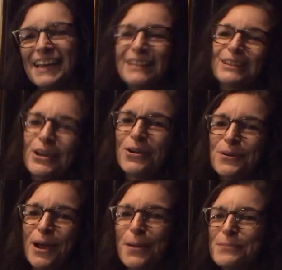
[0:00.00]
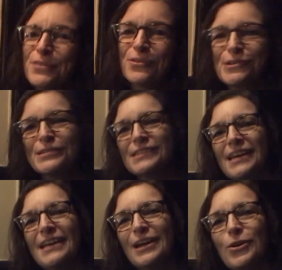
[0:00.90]
Hello, happy
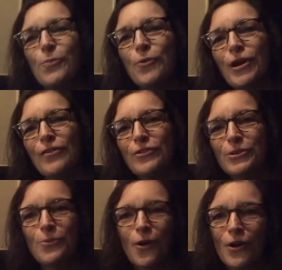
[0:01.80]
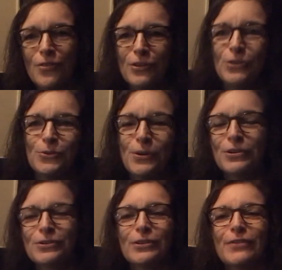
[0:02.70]
Thursday. I hope wherever you are that you and
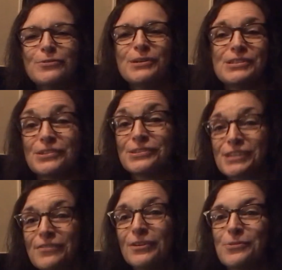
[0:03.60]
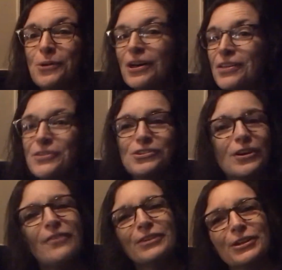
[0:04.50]
your loved ones are safe and well, that you're
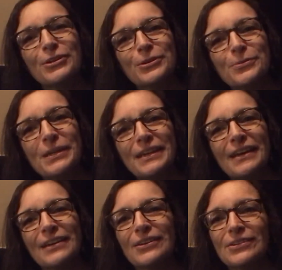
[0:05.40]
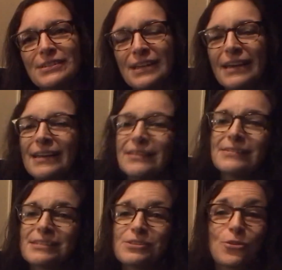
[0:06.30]
having a good week and a good day. This
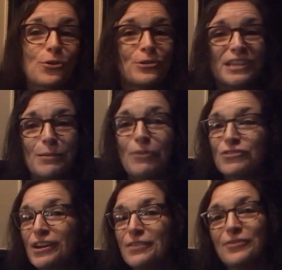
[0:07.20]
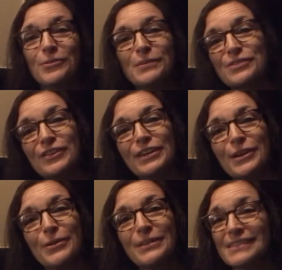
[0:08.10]
is the third time I'm trying to film this
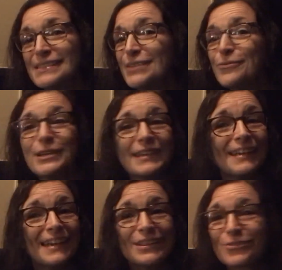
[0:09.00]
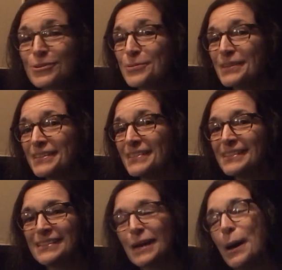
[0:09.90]
video. Let's see if we can get through it.
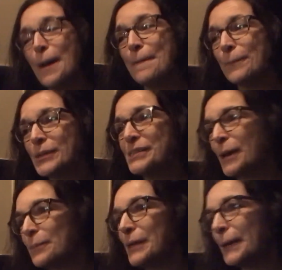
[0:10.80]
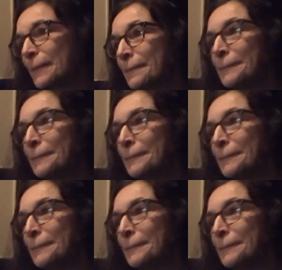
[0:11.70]
Um, what's happening?